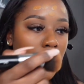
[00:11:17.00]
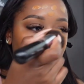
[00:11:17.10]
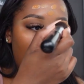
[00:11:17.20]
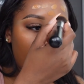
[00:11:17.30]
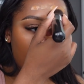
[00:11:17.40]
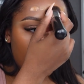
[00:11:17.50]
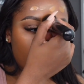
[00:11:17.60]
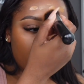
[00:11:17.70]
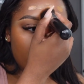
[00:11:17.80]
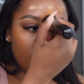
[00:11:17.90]

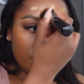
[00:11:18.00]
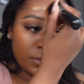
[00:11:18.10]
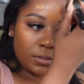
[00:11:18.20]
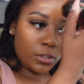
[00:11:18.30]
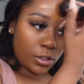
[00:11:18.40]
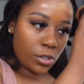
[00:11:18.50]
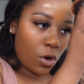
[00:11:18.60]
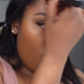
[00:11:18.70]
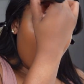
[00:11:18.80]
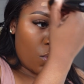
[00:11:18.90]
Um,
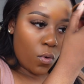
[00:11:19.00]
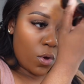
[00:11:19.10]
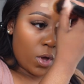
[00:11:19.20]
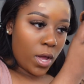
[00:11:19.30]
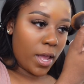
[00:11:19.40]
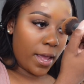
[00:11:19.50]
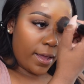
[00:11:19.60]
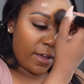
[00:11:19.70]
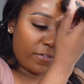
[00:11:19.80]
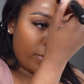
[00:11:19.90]
so
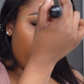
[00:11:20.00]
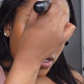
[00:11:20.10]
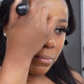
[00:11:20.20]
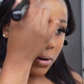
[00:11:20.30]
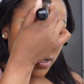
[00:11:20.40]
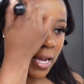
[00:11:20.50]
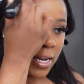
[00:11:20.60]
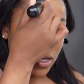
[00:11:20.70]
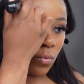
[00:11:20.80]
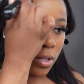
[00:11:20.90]
if you're
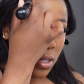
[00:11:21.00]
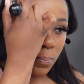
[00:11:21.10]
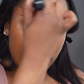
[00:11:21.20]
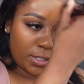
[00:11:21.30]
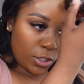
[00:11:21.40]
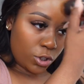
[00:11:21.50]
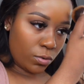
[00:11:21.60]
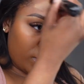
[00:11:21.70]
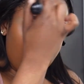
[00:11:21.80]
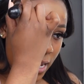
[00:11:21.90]
communicating with a potential
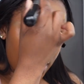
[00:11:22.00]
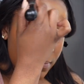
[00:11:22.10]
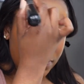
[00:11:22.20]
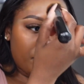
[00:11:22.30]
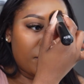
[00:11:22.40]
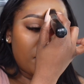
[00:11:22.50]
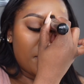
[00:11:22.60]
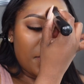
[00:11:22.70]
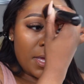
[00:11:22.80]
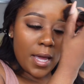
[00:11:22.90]
date
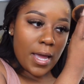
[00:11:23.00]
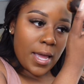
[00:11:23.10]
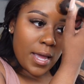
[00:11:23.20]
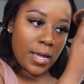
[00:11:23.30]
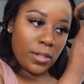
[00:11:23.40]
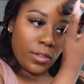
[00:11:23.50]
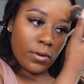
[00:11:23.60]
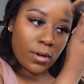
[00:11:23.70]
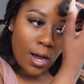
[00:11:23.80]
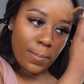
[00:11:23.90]
and they're
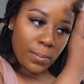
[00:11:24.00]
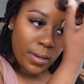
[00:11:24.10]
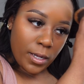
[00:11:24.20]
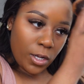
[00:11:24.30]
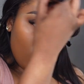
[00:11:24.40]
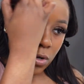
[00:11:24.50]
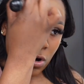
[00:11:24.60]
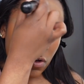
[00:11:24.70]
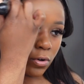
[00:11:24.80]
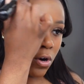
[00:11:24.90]
complimenting you and
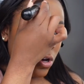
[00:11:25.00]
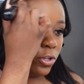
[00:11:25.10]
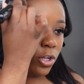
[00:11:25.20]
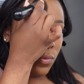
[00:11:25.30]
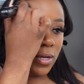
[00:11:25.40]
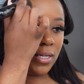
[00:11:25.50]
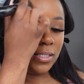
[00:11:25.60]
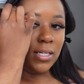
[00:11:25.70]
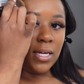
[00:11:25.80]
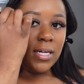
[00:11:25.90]
all they're calling you
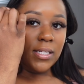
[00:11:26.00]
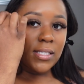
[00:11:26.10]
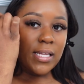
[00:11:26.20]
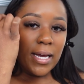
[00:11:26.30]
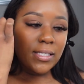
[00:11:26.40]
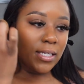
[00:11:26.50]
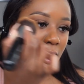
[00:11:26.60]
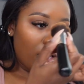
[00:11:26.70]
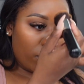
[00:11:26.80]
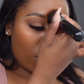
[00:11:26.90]
is
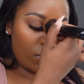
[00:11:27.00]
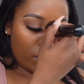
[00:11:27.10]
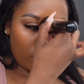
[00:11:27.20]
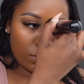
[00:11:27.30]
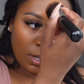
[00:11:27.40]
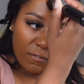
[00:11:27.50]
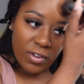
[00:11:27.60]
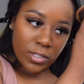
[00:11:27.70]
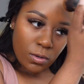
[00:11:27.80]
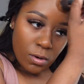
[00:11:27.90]
sexy, they're only using
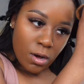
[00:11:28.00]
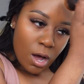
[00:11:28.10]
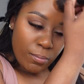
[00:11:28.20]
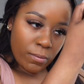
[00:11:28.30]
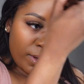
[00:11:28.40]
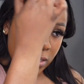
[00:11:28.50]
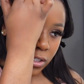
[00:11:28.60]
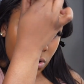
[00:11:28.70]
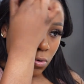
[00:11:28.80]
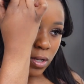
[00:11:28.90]
physical compliments,
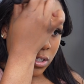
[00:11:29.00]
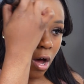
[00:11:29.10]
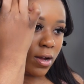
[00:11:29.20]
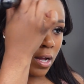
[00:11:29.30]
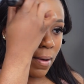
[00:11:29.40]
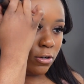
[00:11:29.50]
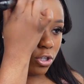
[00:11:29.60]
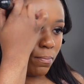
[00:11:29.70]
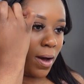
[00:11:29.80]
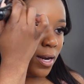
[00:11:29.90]
they're only talking about
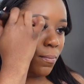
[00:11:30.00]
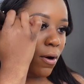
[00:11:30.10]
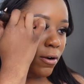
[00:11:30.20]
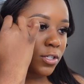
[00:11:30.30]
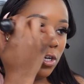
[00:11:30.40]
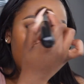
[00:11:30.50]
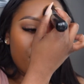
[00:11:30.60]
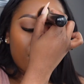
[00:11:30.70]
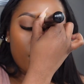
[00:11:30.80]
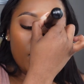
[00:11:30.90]
your body parts
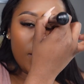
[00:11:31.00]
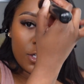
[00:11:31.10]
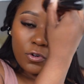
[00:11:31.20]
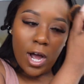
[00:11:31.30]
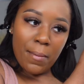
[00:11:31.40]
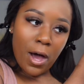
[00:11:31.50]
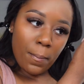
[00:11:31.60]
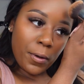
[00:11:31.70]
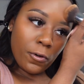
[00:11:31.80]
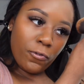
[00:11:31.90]
when they describe how
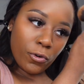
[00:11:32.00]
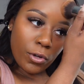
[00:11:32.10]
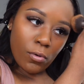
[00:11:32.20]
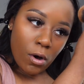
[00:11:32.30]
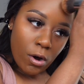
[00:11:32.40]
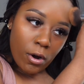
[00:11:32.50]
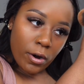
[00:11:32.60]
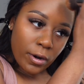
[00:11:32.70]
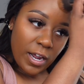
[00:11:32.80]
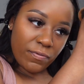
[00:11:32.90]
beautiful you
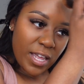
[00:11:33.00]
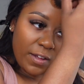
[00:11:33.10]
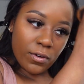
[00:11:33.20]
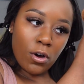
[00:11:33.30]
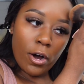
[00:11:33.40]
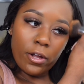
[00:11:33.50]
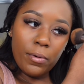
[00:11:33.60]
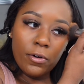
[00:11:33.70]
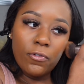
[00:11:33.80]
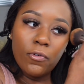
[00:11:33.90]
are, if they even call you
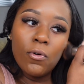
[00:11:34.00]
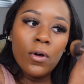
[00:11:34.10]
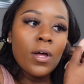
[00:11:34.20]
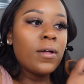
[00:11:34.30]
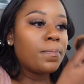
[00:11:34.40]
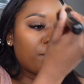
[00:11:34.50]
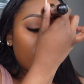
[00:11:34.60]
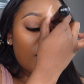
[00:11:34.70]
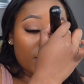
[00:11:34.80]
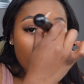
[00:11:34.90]
beautiful,
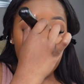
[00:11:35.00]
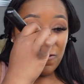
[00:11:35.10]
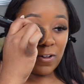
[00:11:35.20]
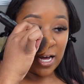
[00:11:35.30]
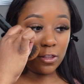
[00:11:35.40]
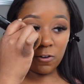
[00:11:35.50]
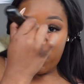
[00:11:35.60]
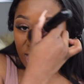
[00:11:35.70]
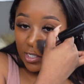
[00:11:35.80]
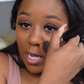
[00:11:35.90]
that's a red flag. They're
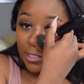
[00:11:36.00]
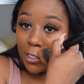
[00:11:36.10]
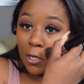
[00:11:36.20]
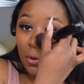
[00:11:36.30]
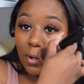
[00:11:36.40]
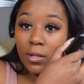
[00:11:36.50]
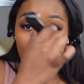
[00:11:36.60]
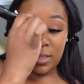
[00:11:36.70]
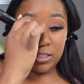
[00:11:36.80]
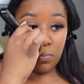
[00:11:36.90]
fetishizing you, and
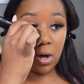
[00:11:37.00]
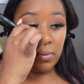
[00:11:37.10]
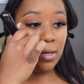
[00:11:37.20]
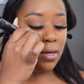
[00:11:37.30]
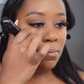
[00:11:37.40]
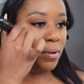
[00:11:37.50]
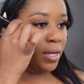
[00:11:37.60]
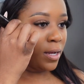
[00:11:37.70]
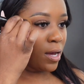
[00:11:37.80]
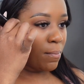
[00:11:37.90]
that that's probably going to
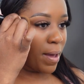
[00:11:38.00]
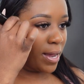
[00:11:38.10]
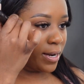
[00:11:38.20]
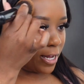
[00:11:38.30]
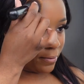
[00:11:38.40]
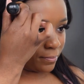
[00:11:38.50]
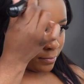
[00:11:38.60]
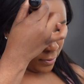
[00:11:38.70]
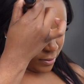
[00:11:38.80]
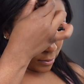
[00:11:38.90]
be a bad date
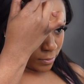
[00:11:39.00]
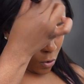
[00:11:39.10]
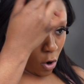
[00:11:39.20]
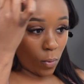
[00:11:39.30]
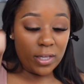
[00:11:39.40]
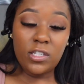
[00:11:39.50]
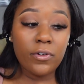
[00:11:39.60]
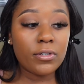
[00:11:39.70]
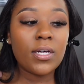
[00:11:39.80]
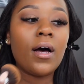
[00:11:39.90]
or a waste of
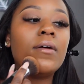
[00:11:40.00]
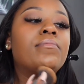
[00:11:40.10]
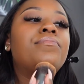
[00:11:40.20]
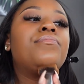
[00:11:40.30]
your time.